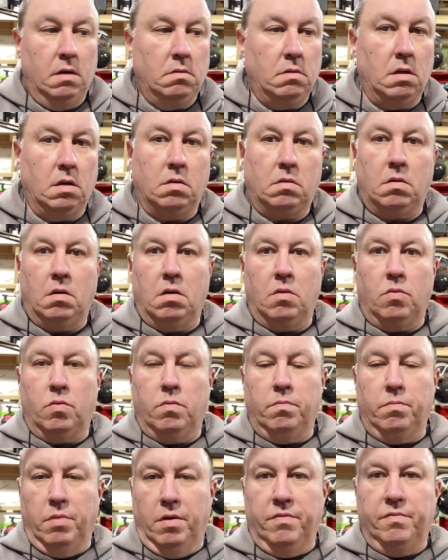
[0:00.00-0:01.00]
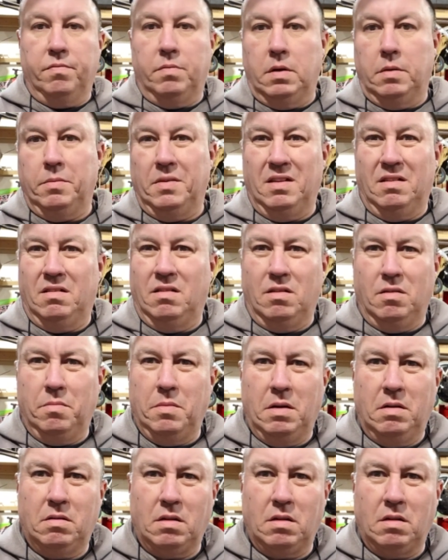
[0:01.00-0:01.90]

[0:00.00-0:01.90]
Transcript: not a car buff, but I mean, you know what I mean,